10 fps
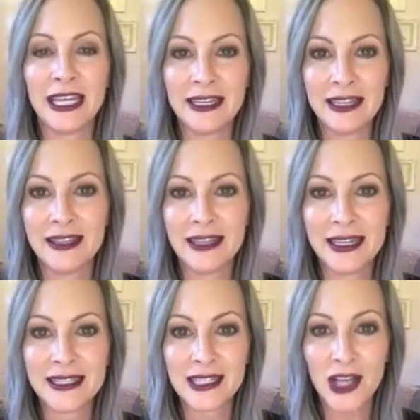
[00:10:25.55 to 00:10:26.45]
And
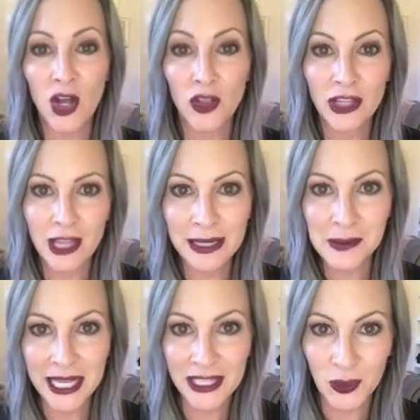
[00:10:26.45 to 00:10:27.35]
it's called the
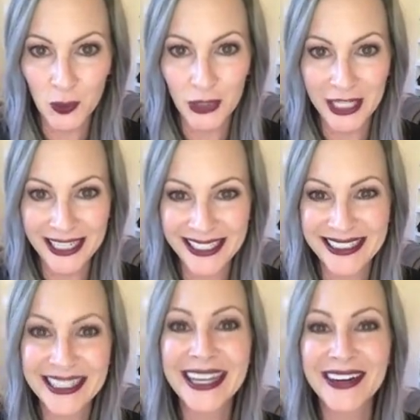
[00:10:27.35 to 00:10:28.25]
LimeLight Lori
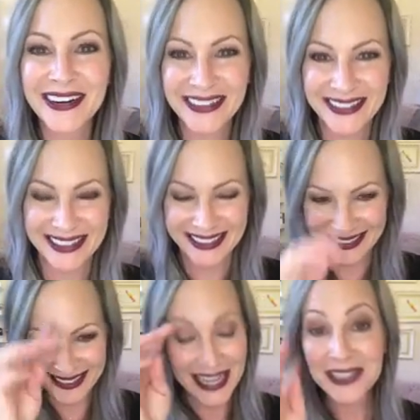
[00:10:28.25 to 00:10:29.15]
layer.
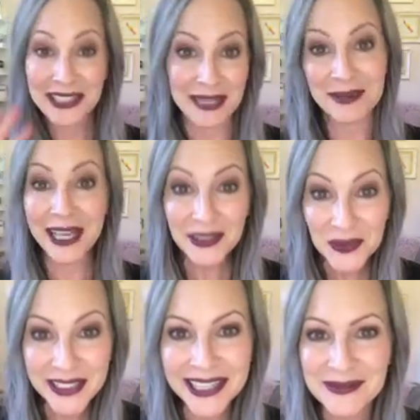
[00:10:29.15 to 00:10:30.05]
LimeLight
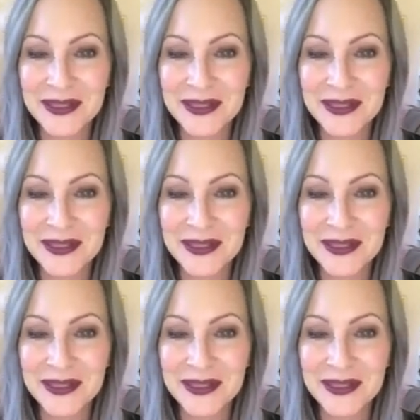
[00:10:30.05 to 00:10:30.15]
Lori